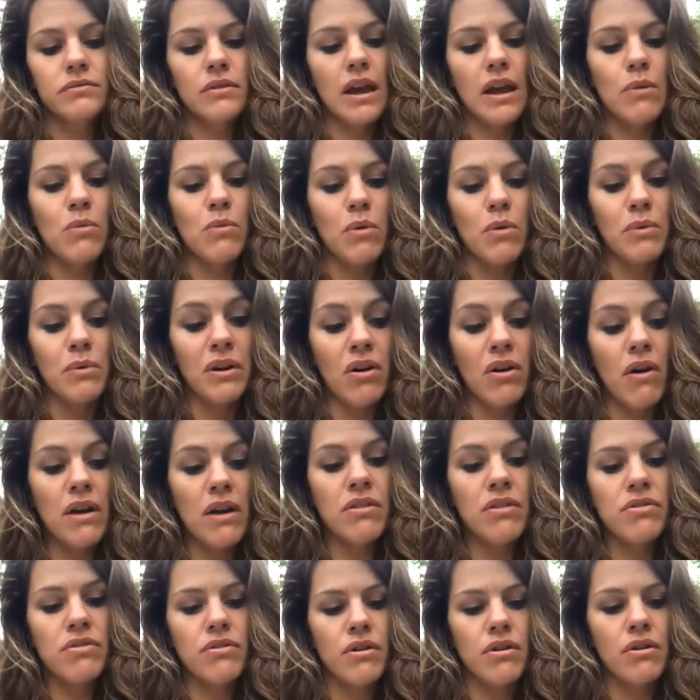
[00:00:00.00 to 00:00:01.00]
and what we're
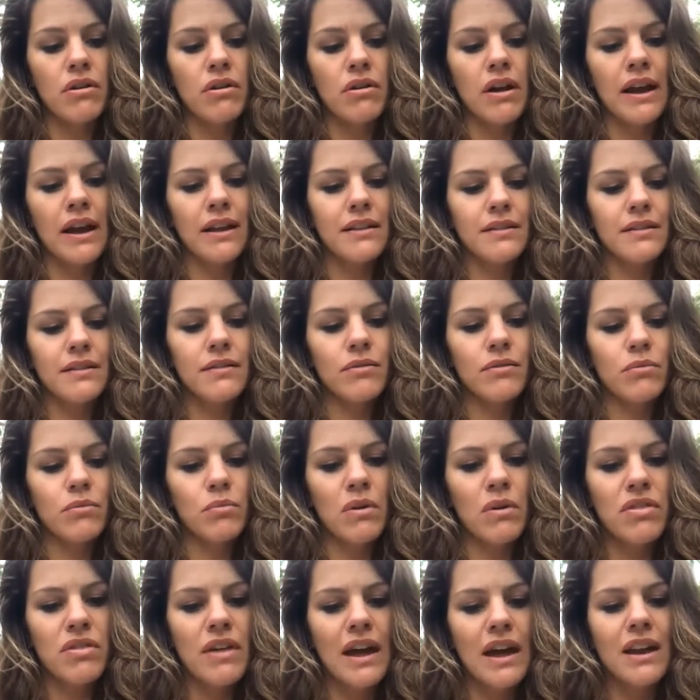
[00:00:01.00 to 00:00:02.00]
going through, like
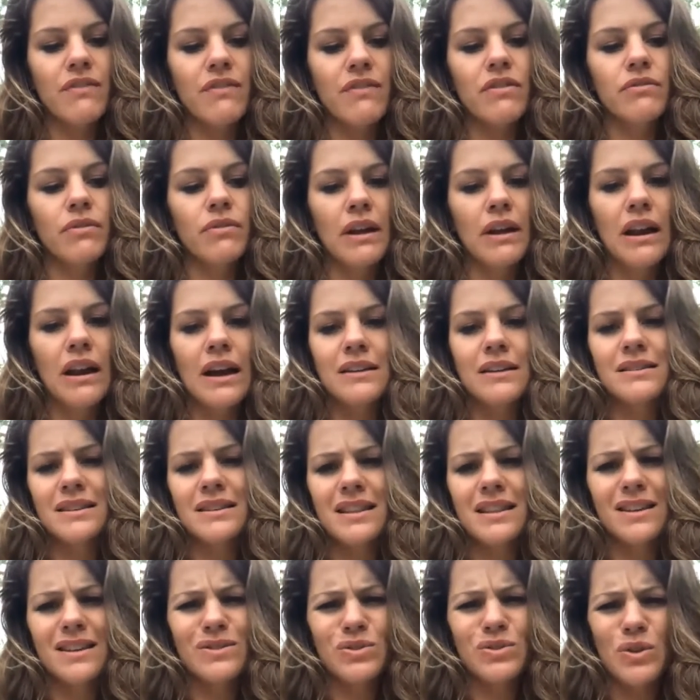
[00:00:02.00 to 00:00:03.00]
without even
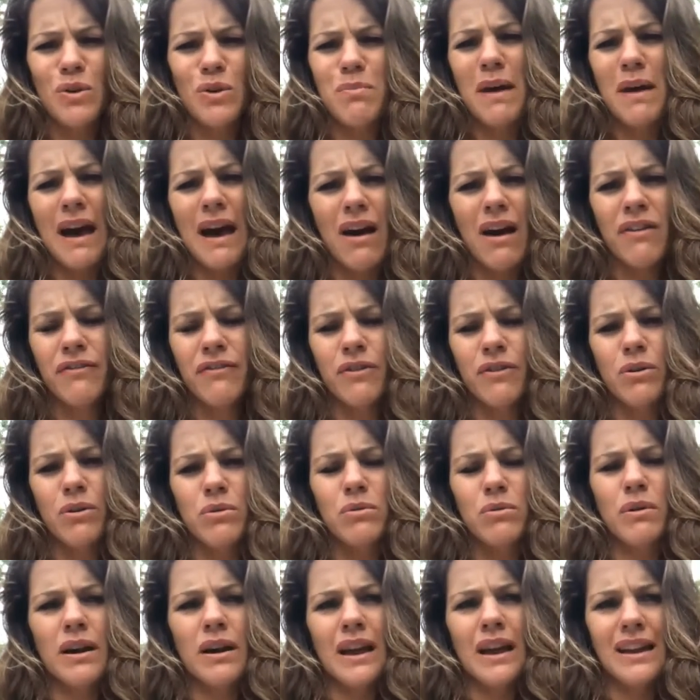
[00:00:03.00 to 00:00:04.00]
realizing, that's so powerful.